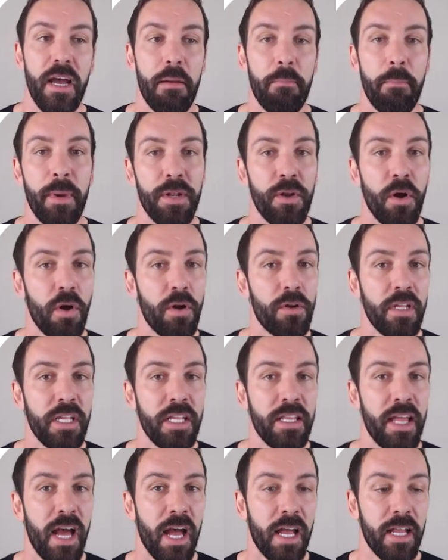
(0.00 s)
But not only
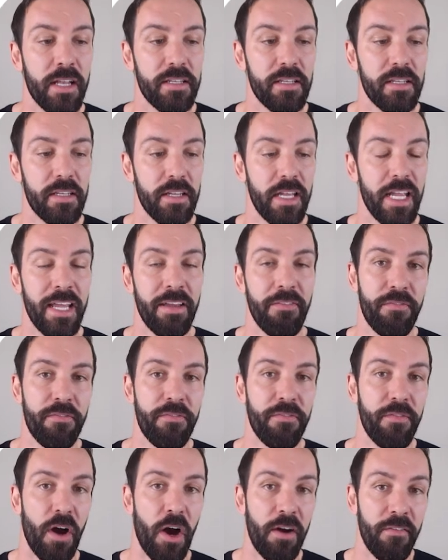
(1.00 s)
that,
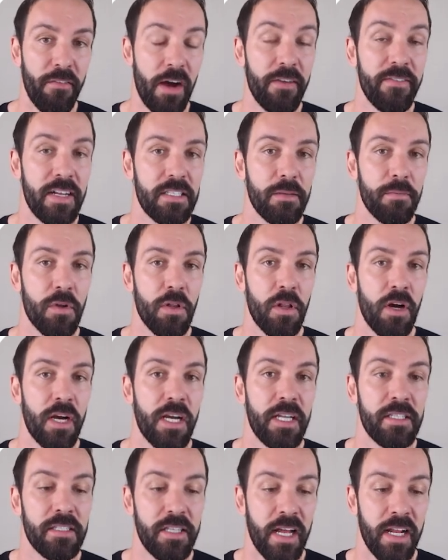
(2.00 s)
if I've had some
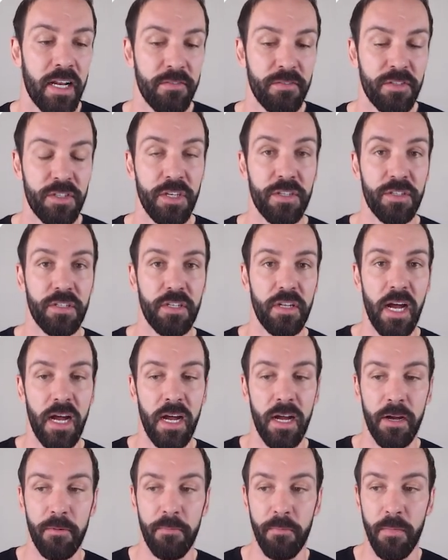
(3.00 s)
clients that have just
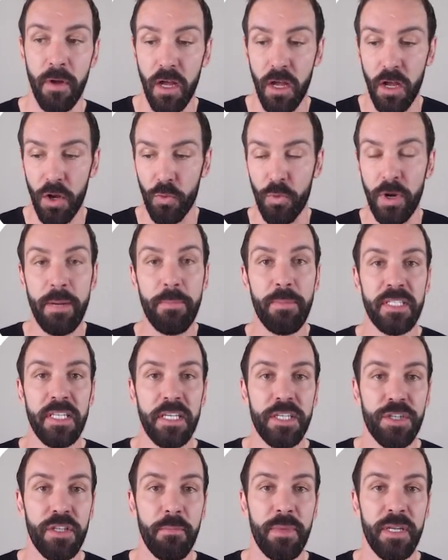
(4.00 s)

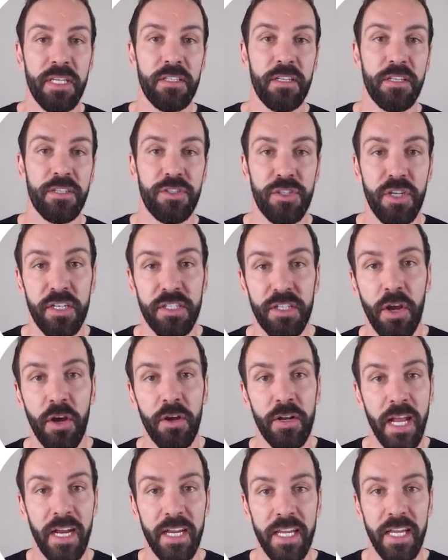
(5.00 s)
repositioned the business just to go
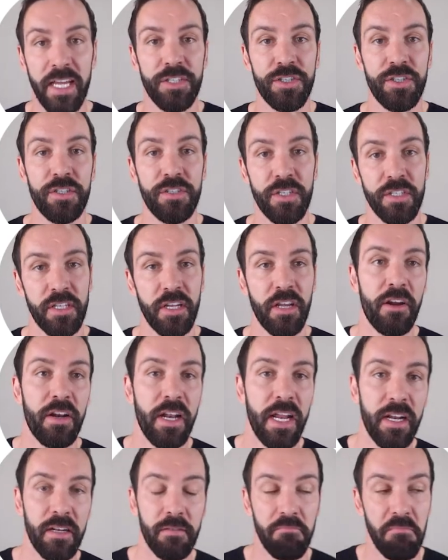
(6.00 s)
down kitchens, just to go
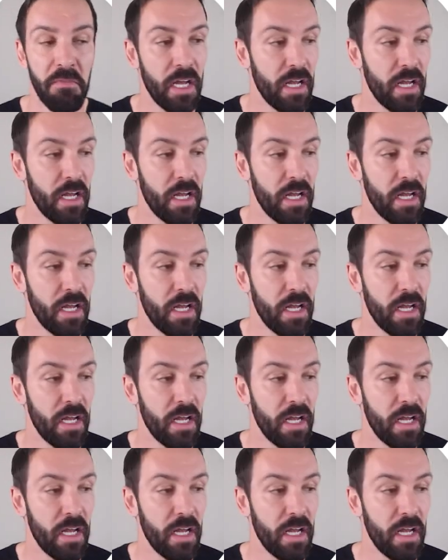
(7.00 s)
down